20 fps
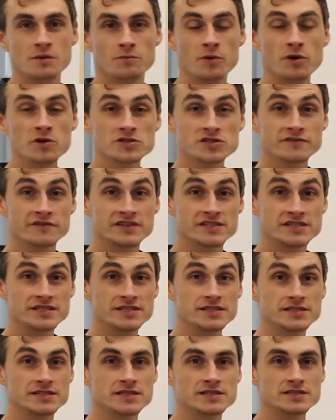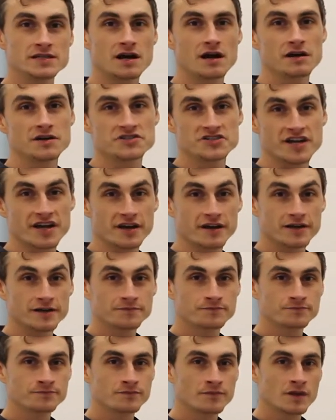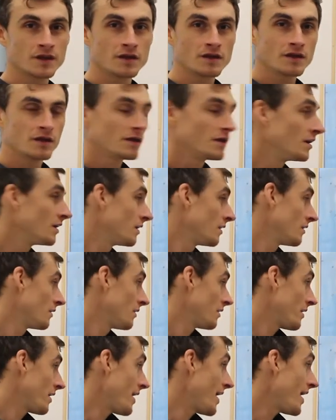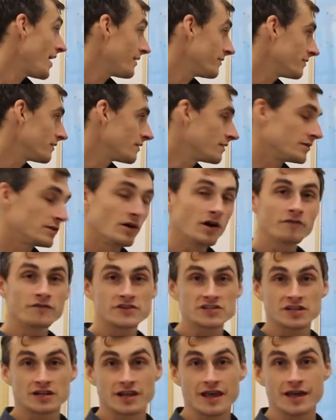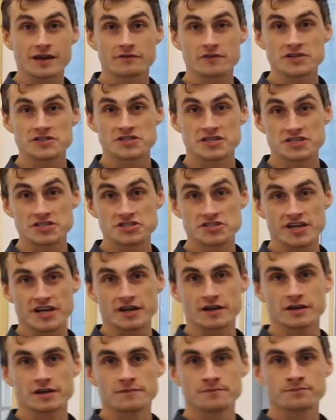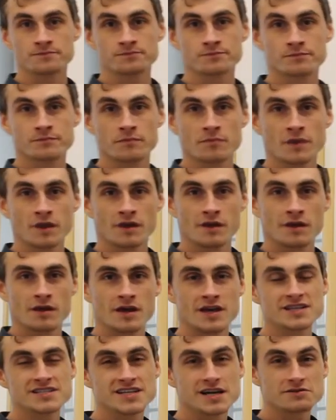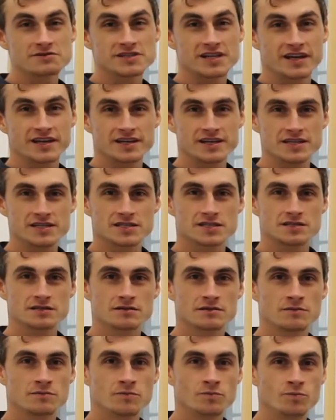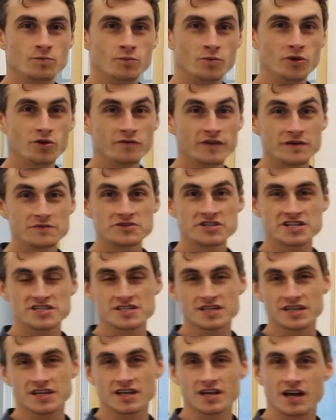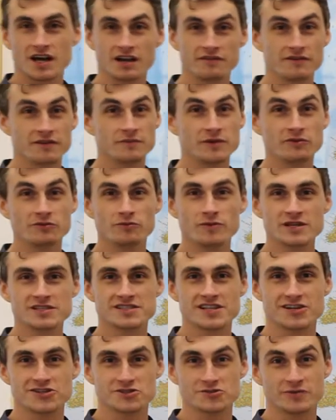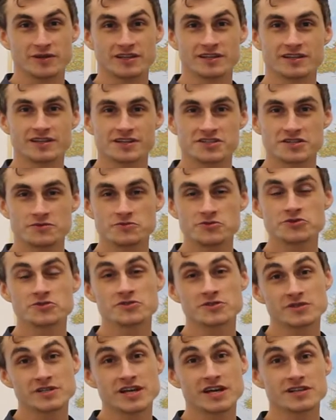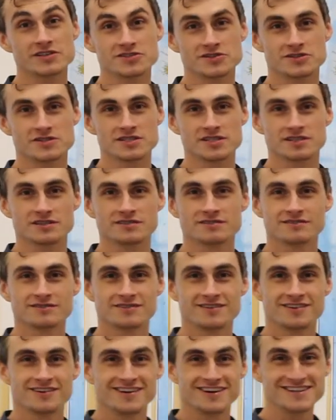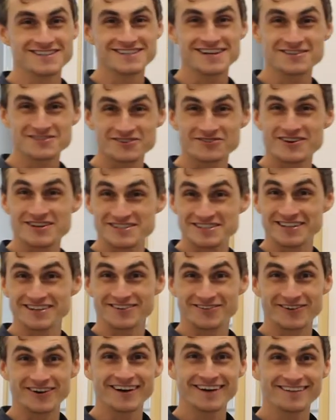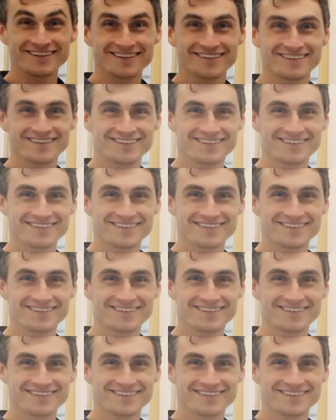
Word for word: Most of its citizens are Czech. And the official language is Czech. It sounds like this. Mluvím česky, ale vy mi vůbec nerozumíte, takže můžu říkat, co chci. It sounds crazy, right?